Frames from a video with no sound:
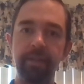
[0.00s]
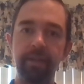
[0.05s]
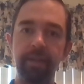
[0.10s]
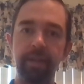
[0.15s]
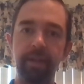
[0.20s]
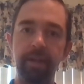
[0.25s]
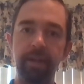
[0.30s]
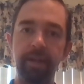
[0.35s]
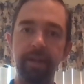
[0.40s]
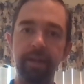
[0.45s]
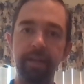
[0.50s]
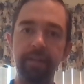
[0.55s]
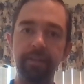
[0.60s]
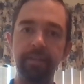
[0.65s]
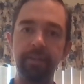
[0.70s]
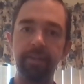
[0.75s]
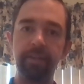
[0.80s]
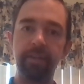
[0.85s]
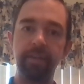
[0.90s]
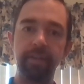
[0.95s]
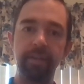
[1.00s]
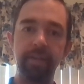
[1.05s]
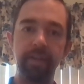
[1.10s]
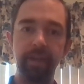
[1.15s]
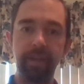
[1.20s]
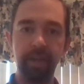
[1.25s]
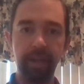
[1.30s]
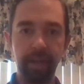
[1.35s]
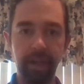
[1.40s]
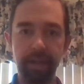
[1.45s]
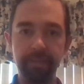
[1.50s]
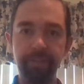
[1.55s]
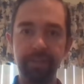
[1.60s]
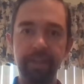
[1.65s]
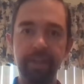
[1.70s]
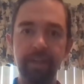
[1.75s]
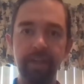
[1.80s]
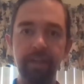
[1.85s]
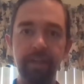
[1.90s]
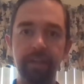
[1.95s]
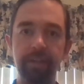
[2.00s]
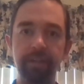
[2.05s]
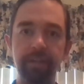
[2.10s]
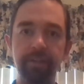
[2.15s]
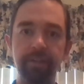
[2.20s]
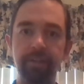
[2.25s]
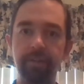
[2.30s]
and having hair.